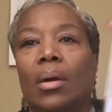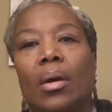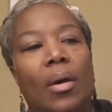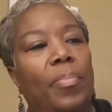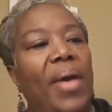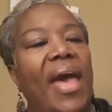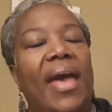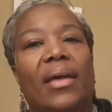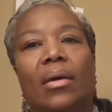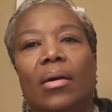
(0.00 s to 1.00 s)
a
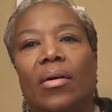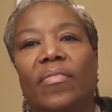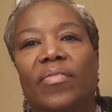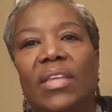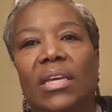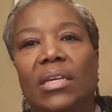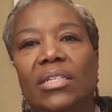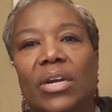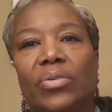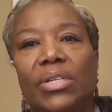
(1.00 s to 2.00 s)
pack of the
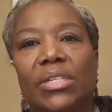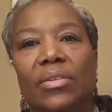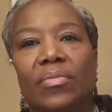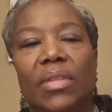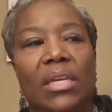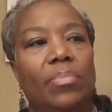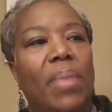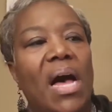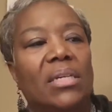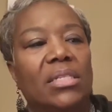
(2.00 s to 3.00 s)
decorative, the
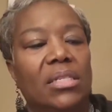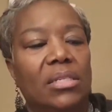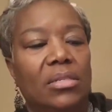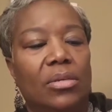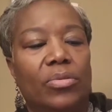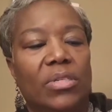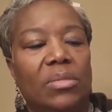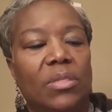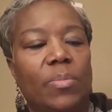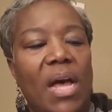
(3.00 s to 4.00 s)
boxes, the
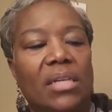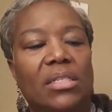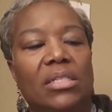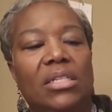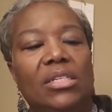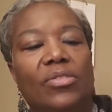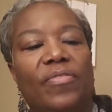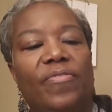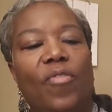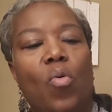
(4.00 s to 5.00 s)
Christmas boxes. These are
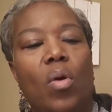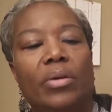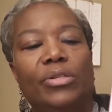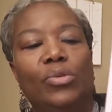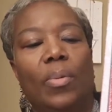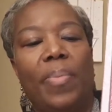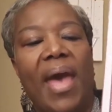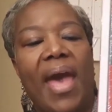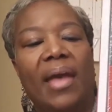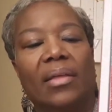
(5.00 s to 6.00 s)
four to a
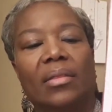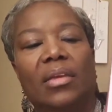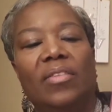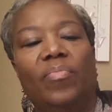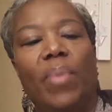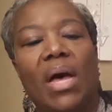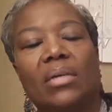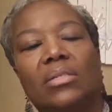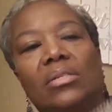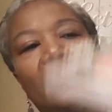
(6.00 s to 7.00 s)
pack, the gift
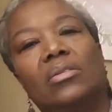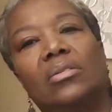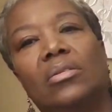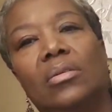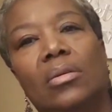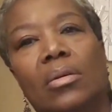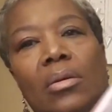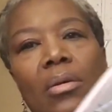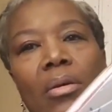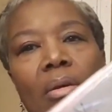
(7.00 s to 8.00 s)
boxes.
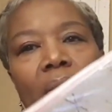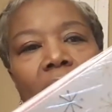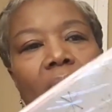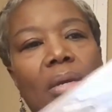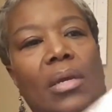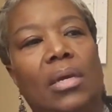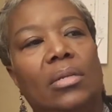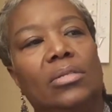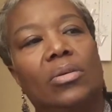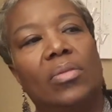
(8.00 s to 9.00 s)

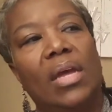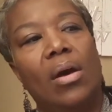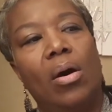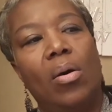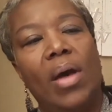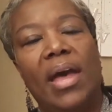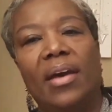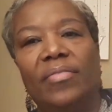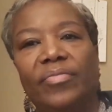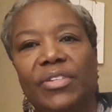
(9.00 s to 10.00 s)
And so they all
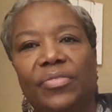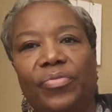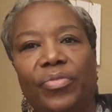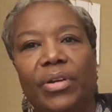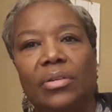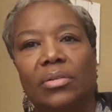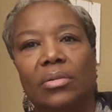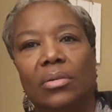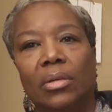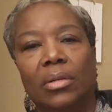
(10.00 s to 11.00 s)
have different,
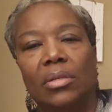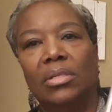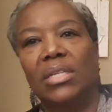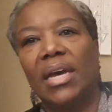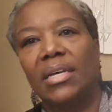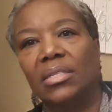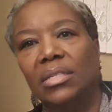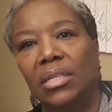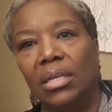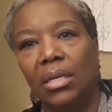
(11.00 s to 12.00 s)
this has
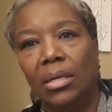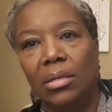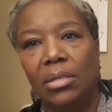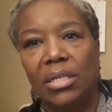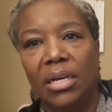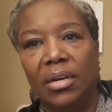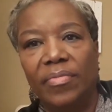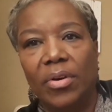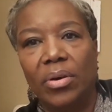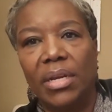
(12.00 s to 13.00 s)
the dove
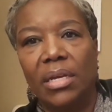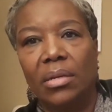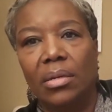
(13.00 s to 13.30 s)
on it,